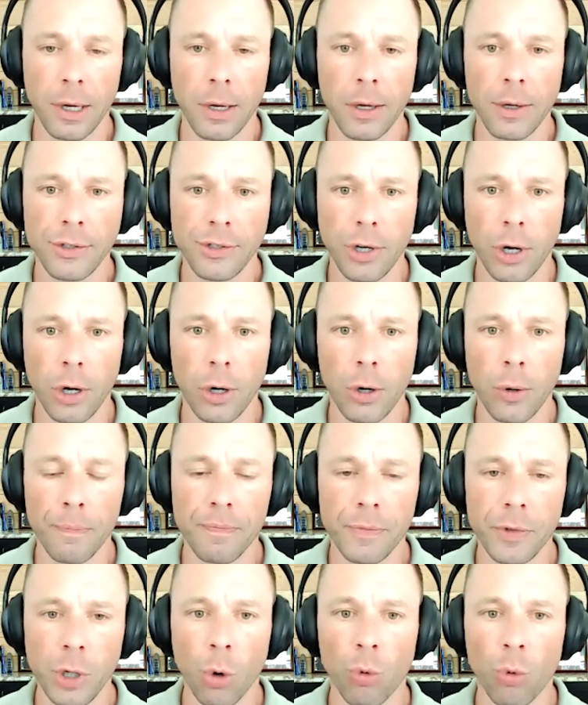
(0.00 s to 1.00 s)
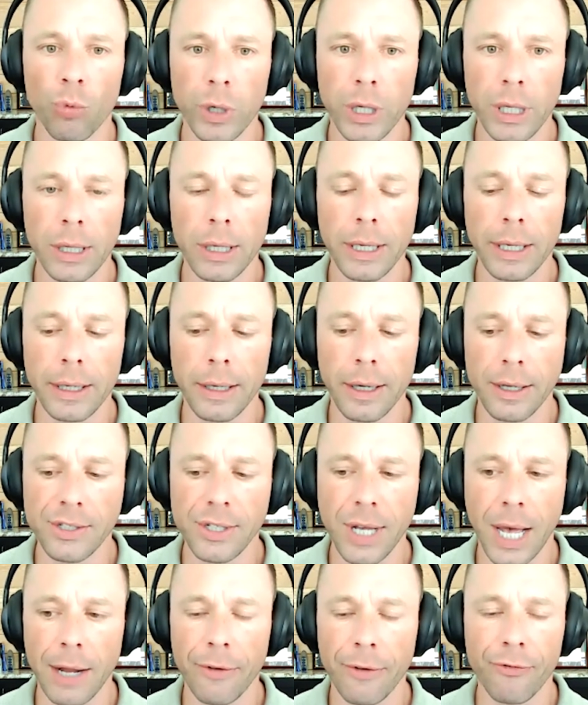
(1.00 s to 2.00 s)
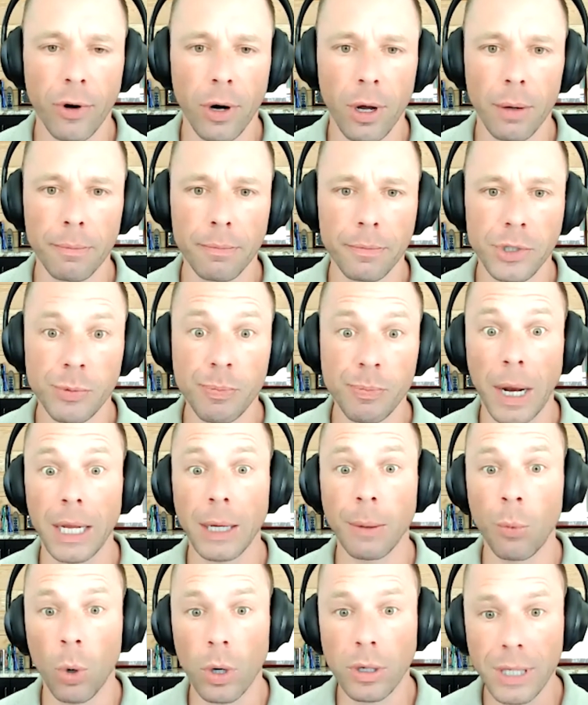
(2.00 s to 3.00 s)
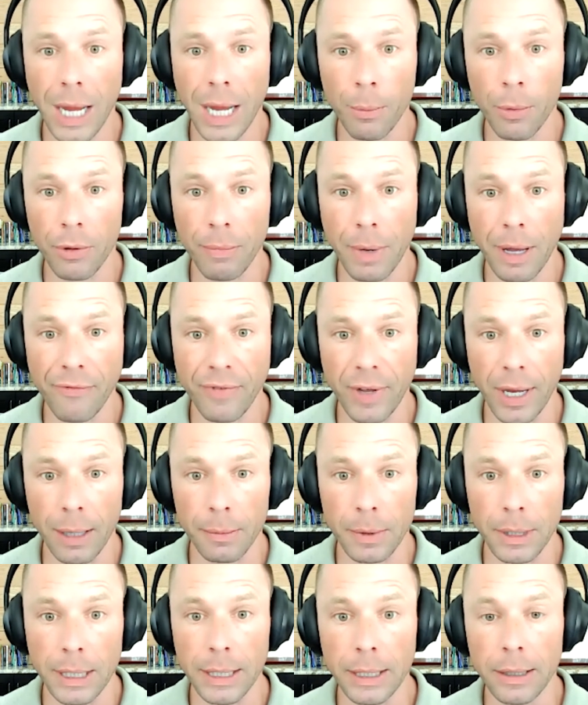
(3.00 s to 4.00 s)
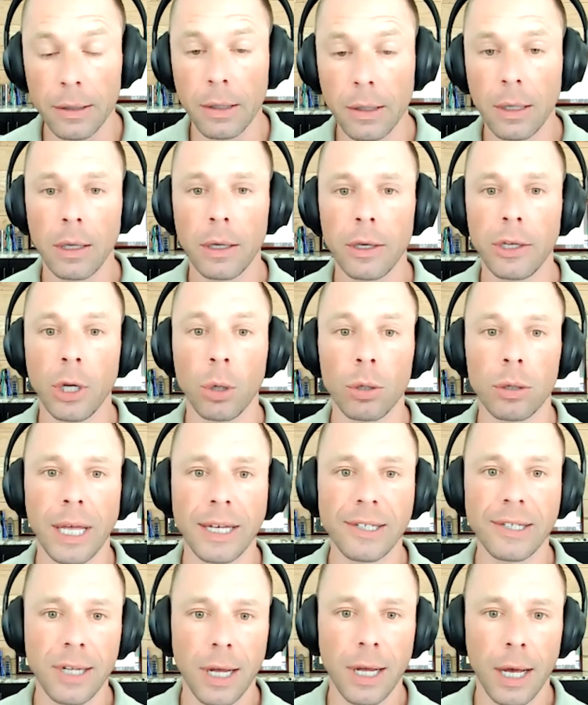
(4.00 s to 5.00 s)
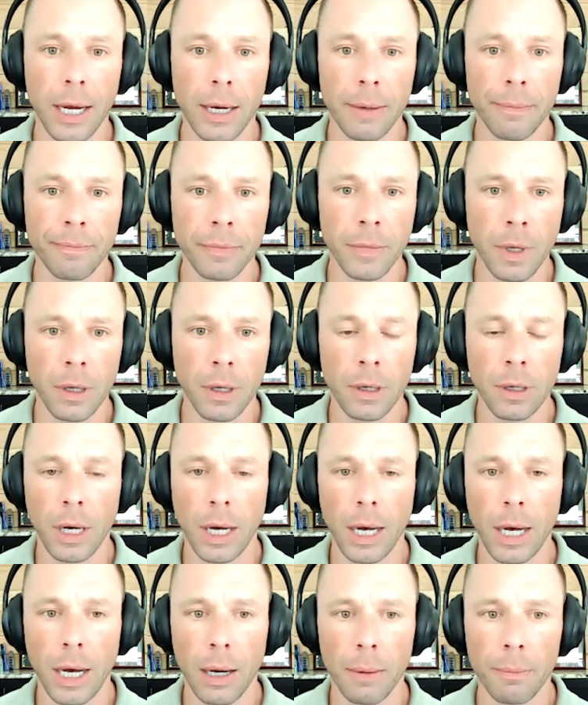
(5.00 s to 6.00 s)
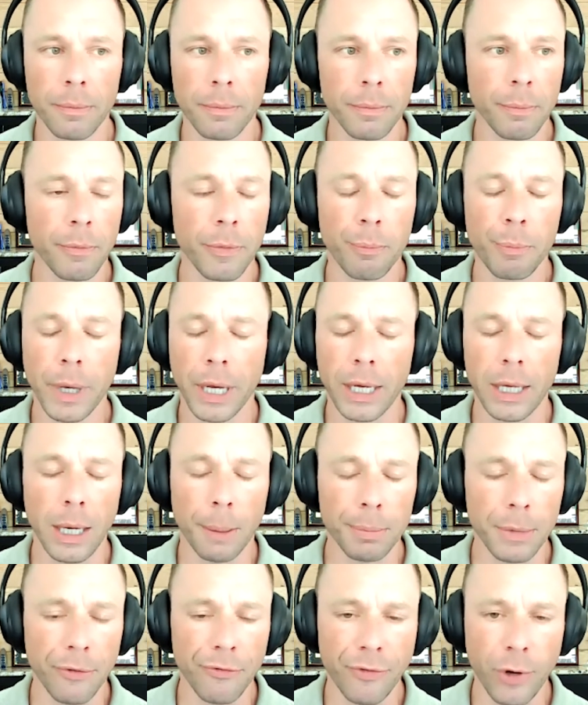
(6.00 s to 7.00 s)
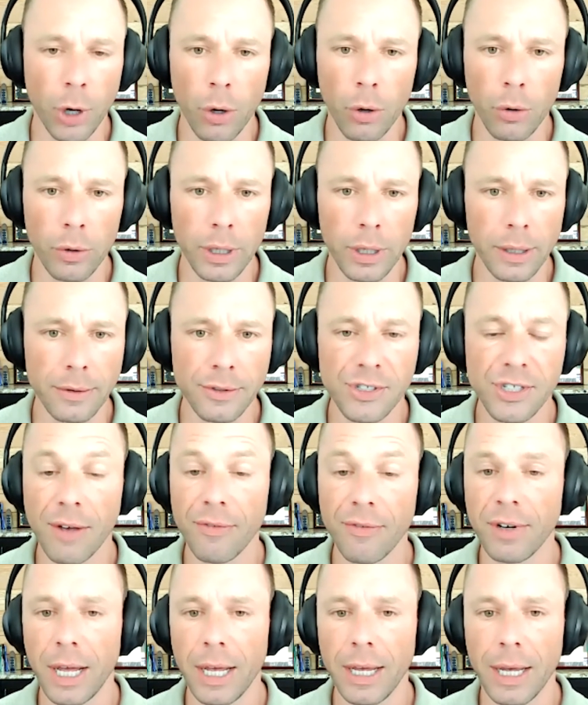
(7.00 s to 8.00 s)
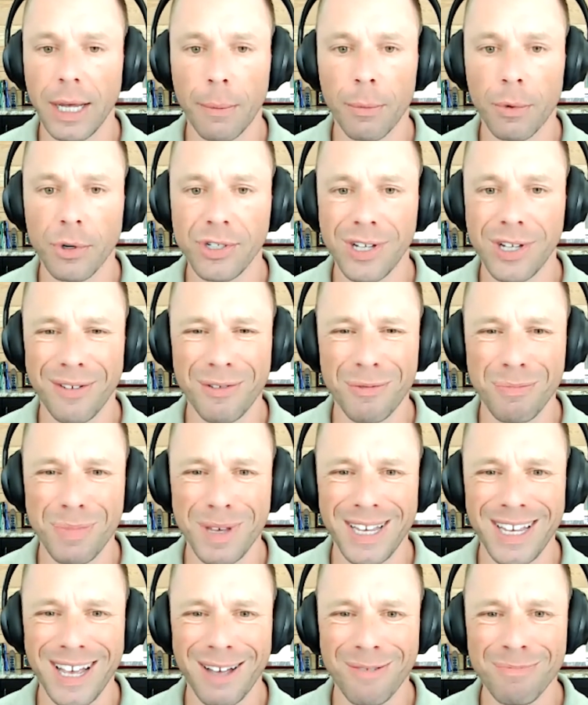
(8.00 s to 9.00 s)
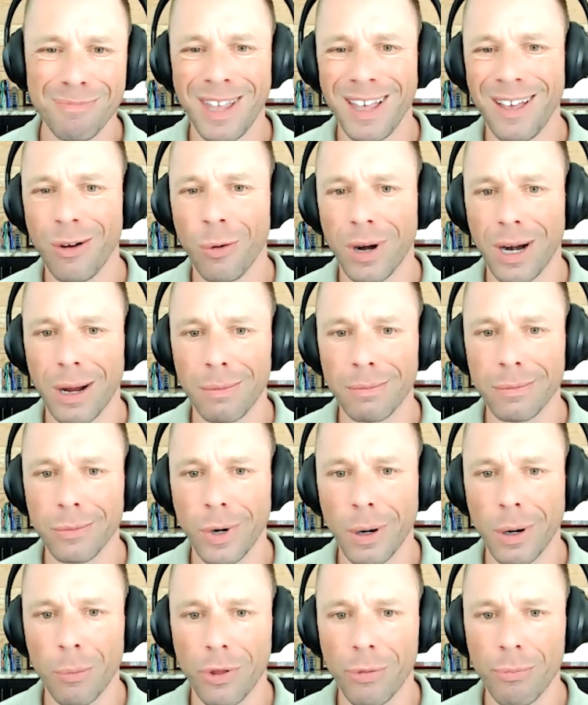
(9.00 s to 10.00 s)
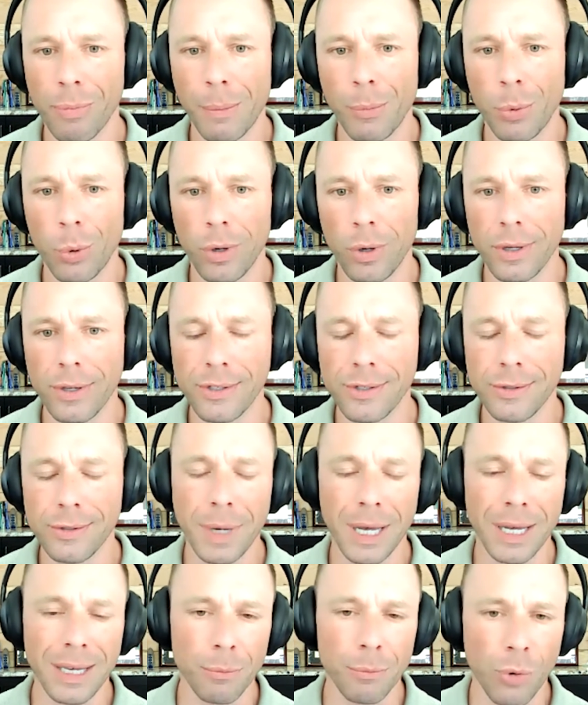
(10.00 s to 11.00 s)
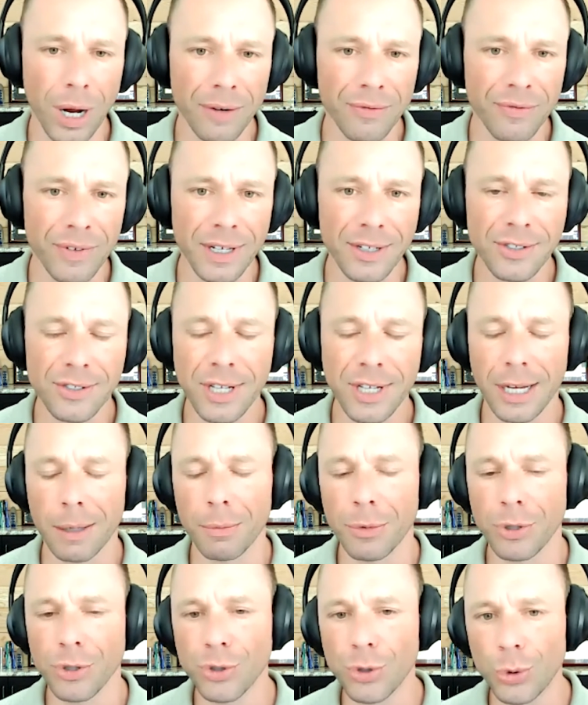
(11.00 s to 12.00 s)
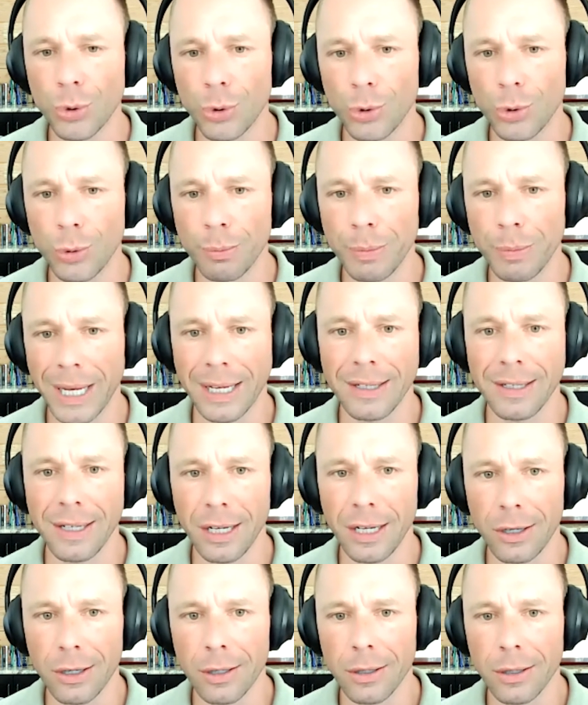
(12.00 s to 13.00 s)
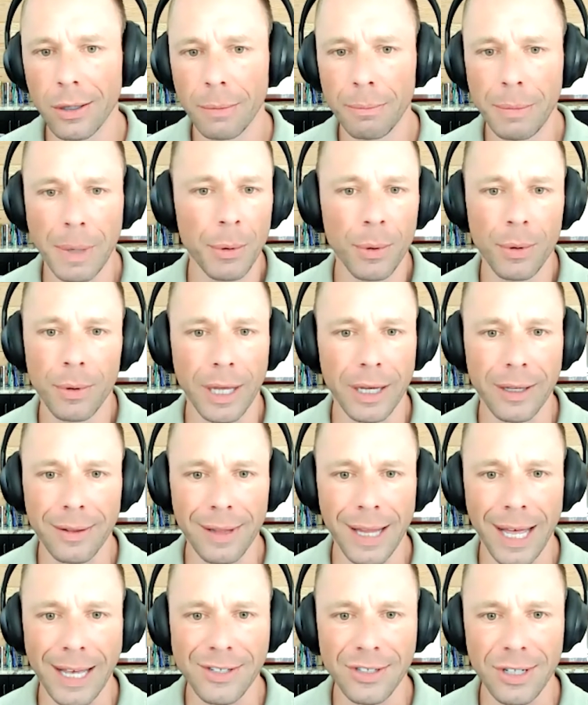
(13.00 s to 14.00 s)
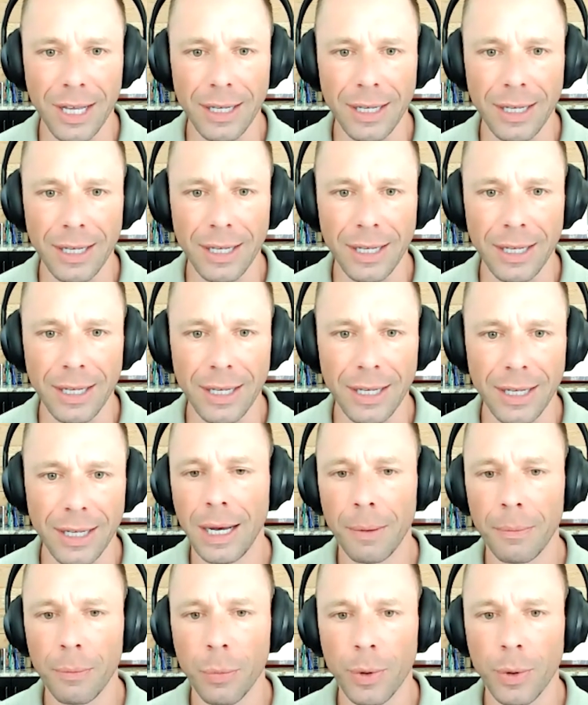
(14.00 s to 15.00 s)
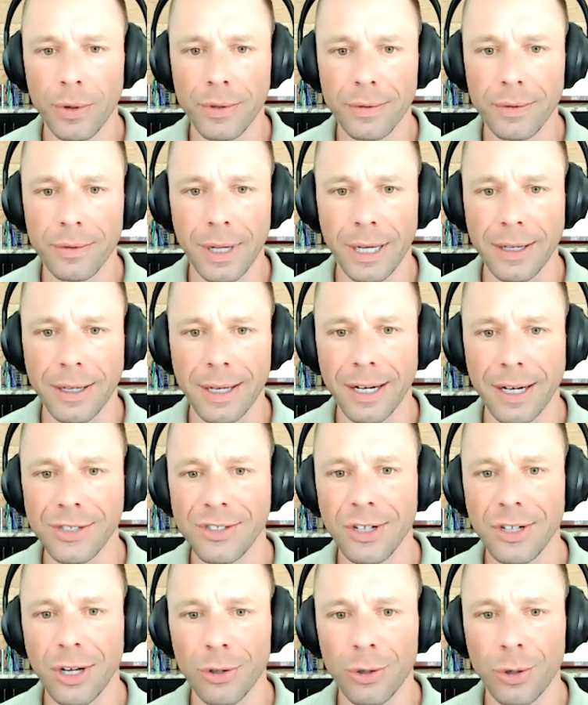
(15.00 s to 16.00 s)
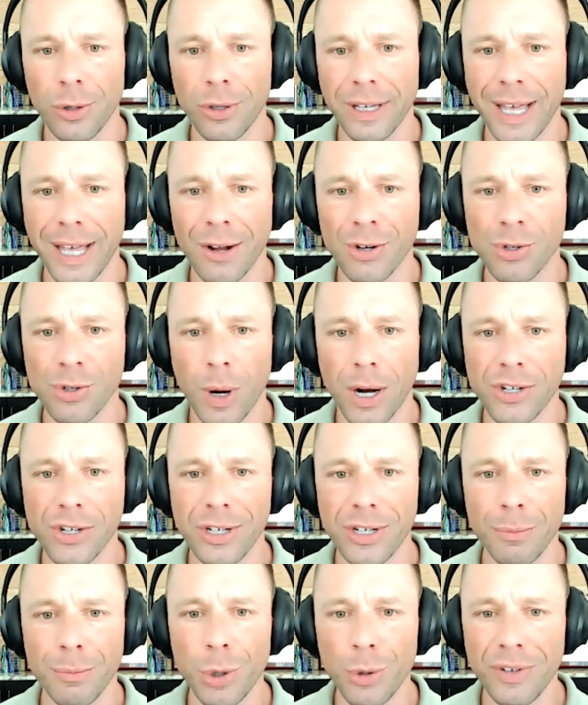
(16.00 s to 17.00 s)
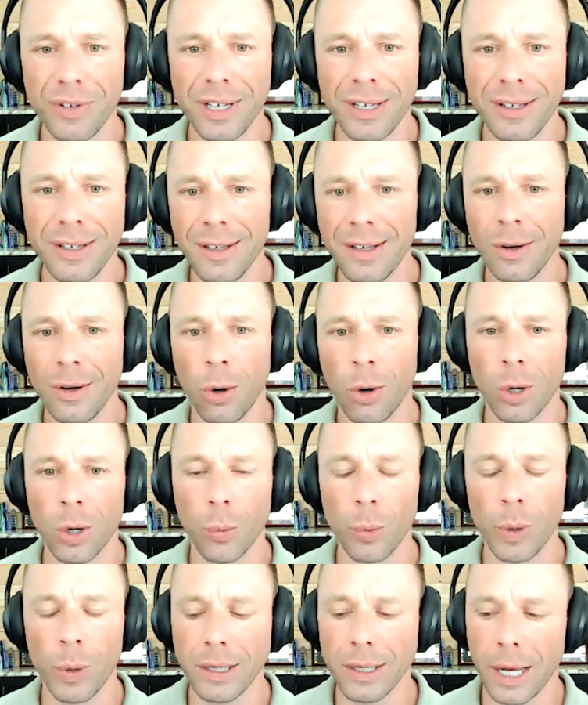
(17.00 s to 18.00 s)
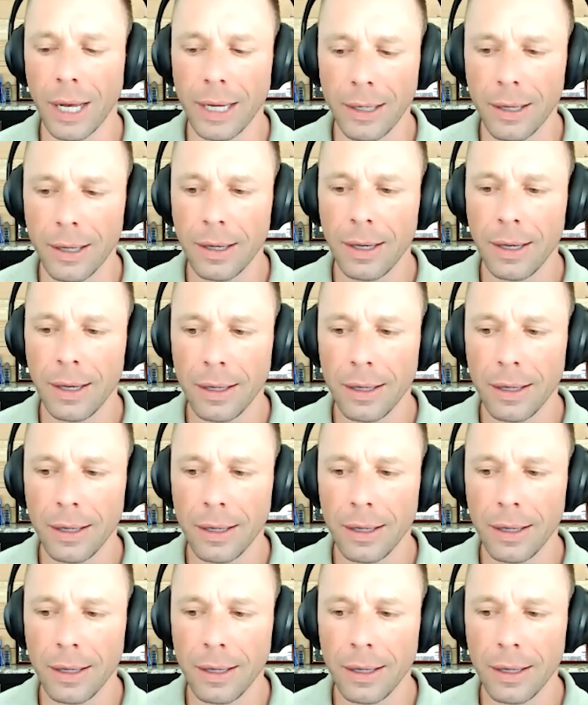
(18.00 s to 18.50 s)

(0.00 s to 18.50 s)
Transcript: So, really, aside from spending more time with my family, less time picking up the phone at 7 a.m. or 7 p.m. when I'm with my boys, making breakfast, taking them to school, making dinner. Maybe like last night, we're like kind of snuggling on the couch watching a movie on a weeknight.